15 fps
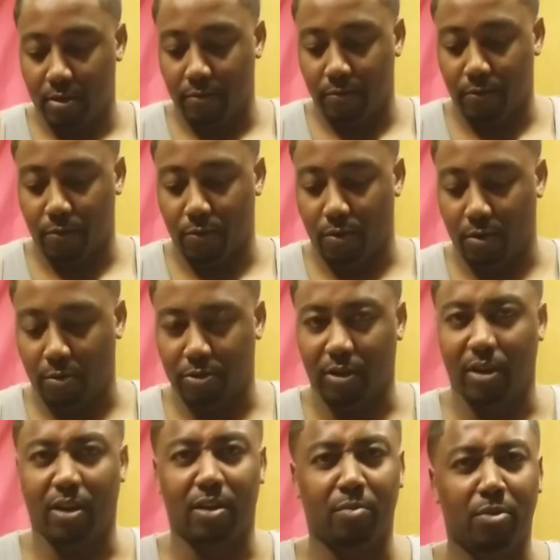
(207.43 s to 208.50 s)
for what was
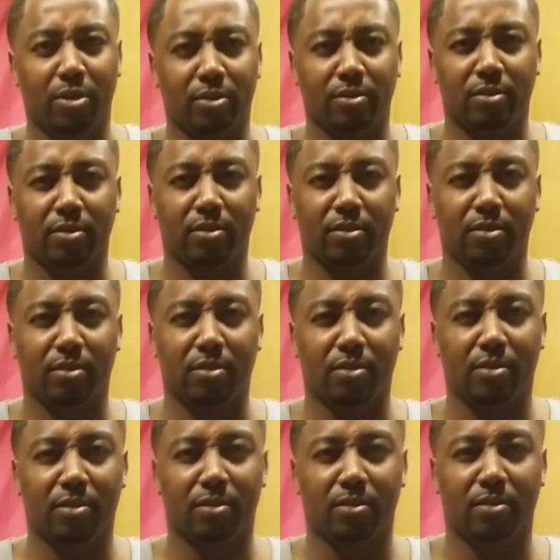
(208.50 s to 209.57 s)
it, hundred bucks?
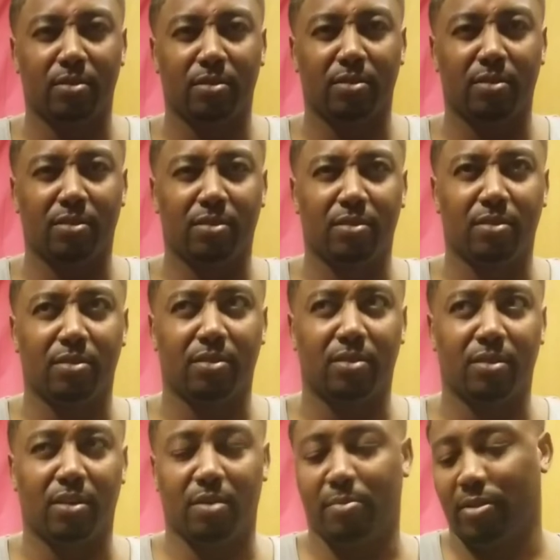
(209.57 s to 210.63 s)
I think so.
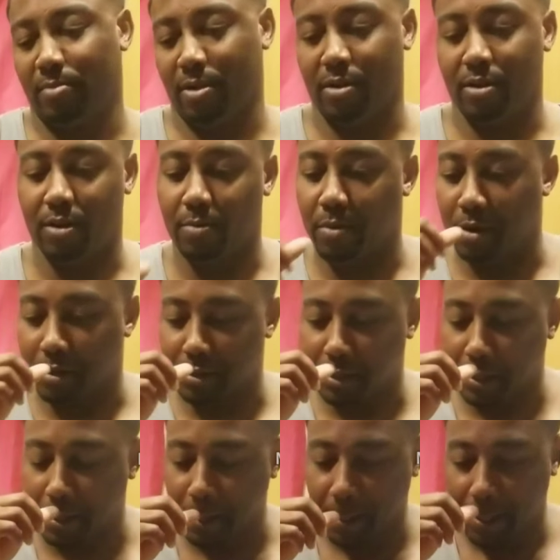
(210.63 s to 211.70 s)
I think about hundred bucks
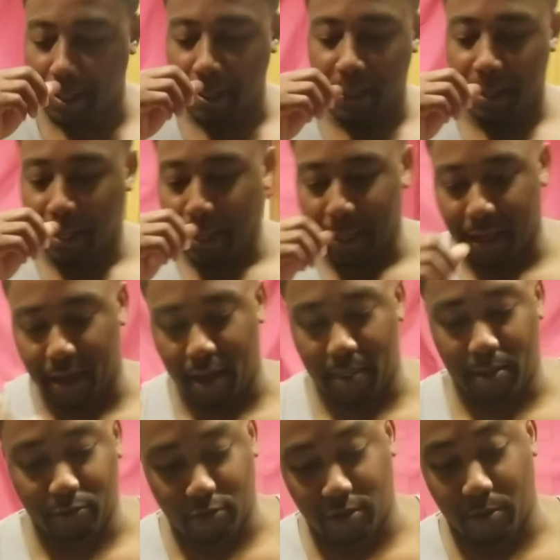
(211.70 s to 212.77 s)

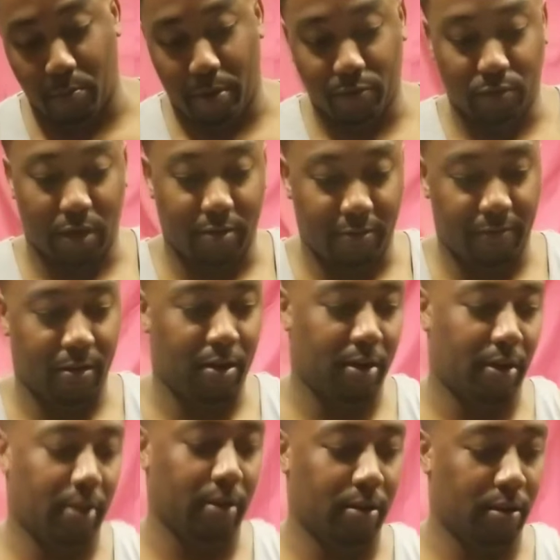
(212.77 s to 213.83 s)
and this is the best I could
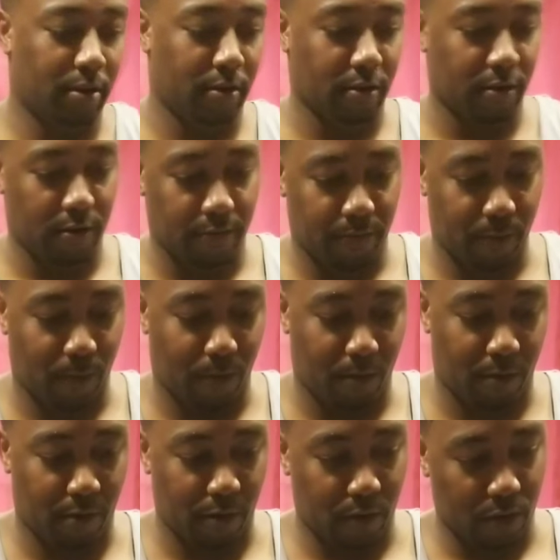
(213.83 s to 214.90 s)
find
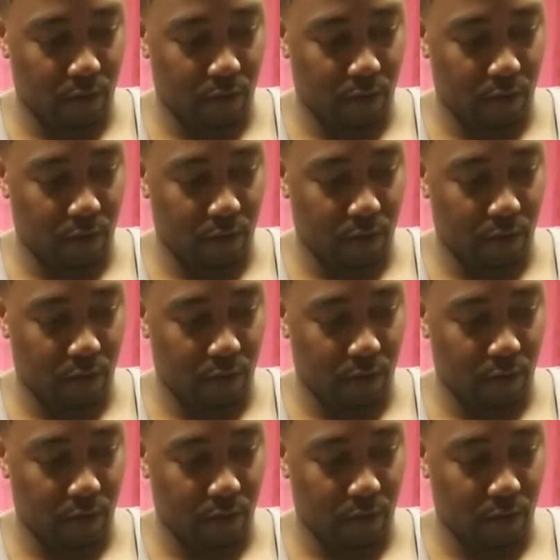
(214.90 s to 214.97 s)
for